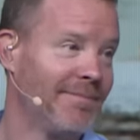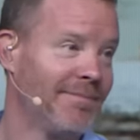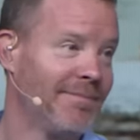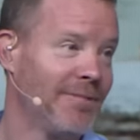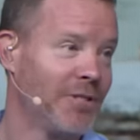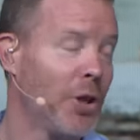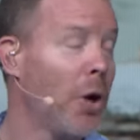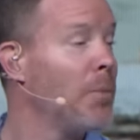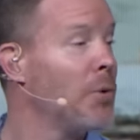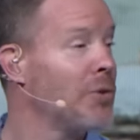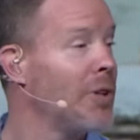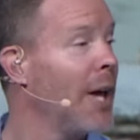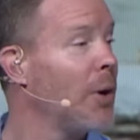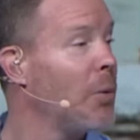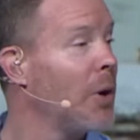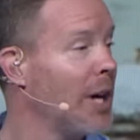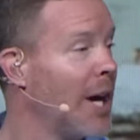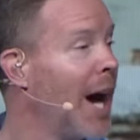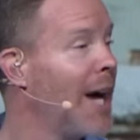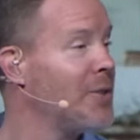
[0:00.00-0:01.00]
It's almost like
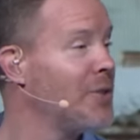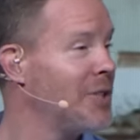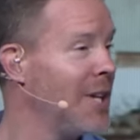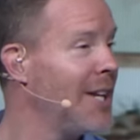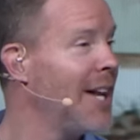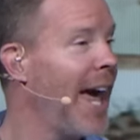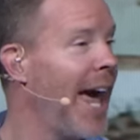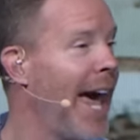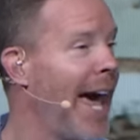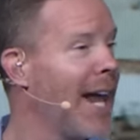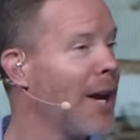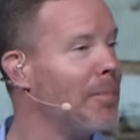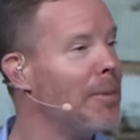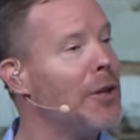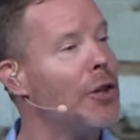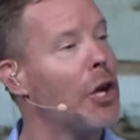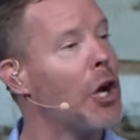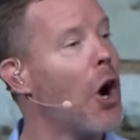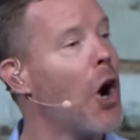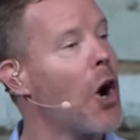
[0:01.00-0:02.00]
what God said to Adam in
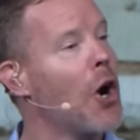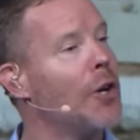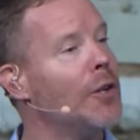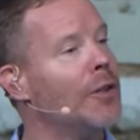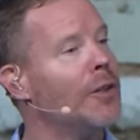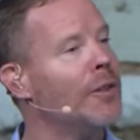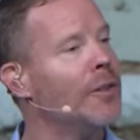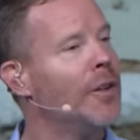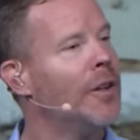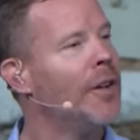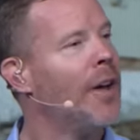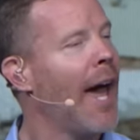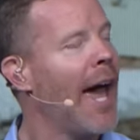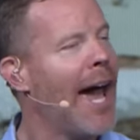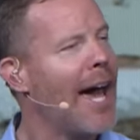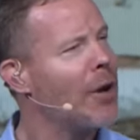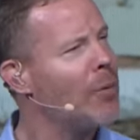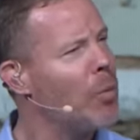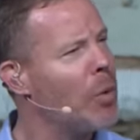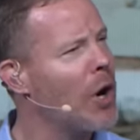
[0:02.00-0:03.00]
the garden
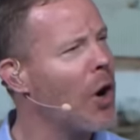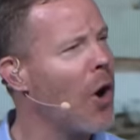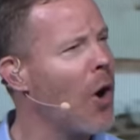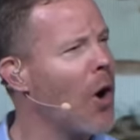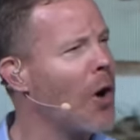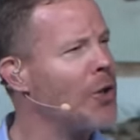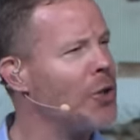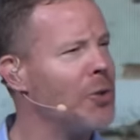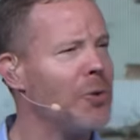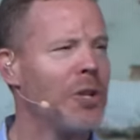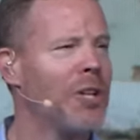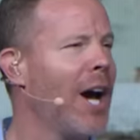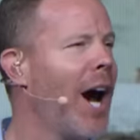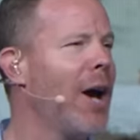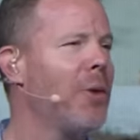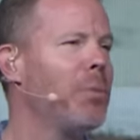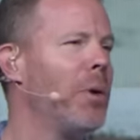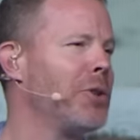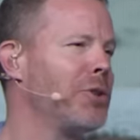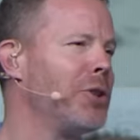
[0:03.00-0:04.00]
Adam, where are you?
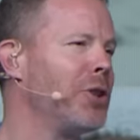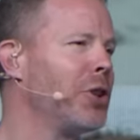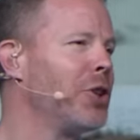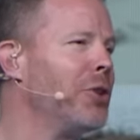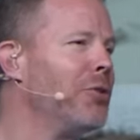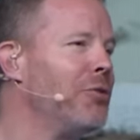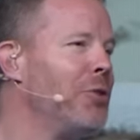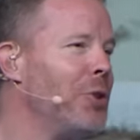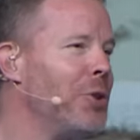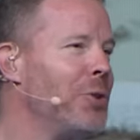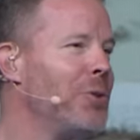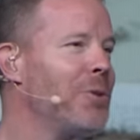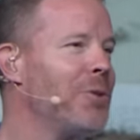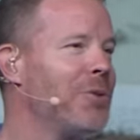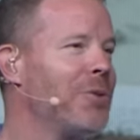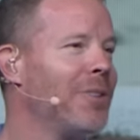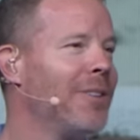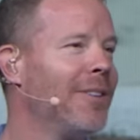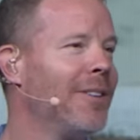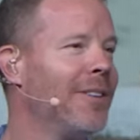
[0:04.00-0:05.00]
God wasn't
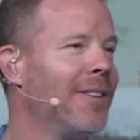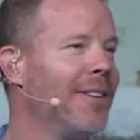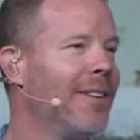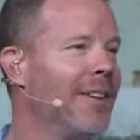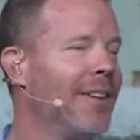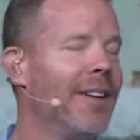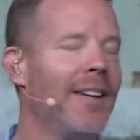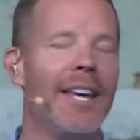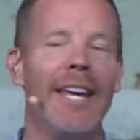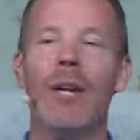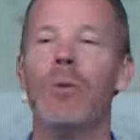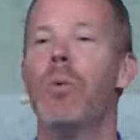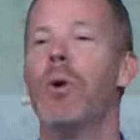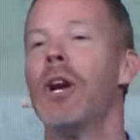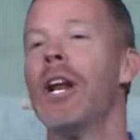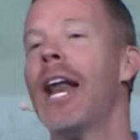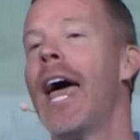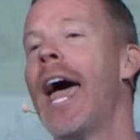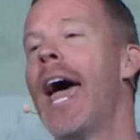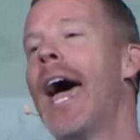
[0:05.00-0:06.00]
confused. He
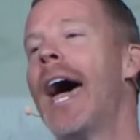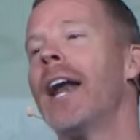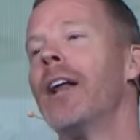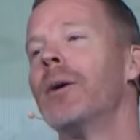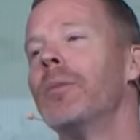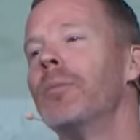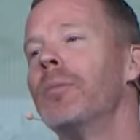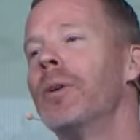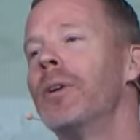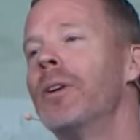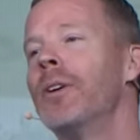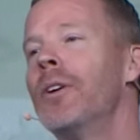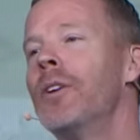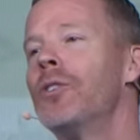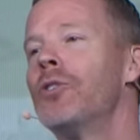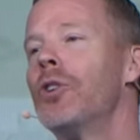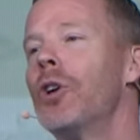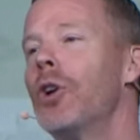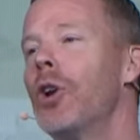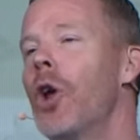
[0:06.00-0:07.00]
wanted Adam
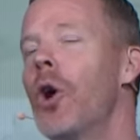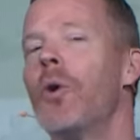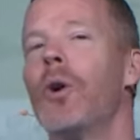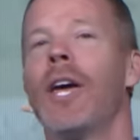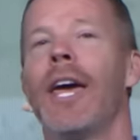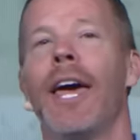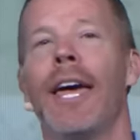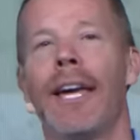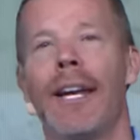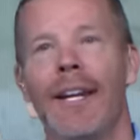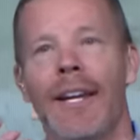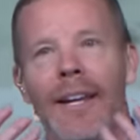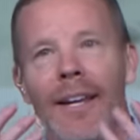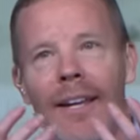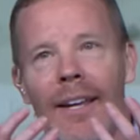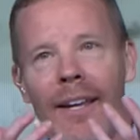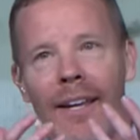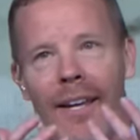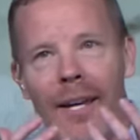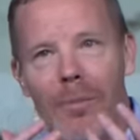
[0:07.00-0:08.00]
to locate
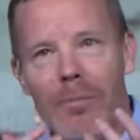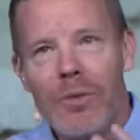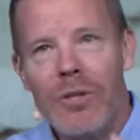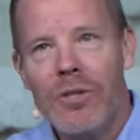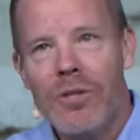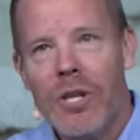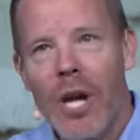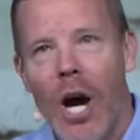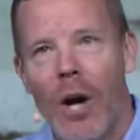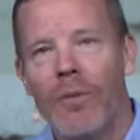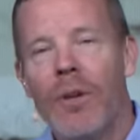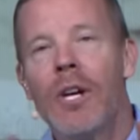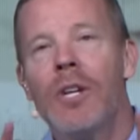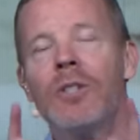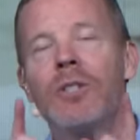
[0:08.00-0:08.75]
himself.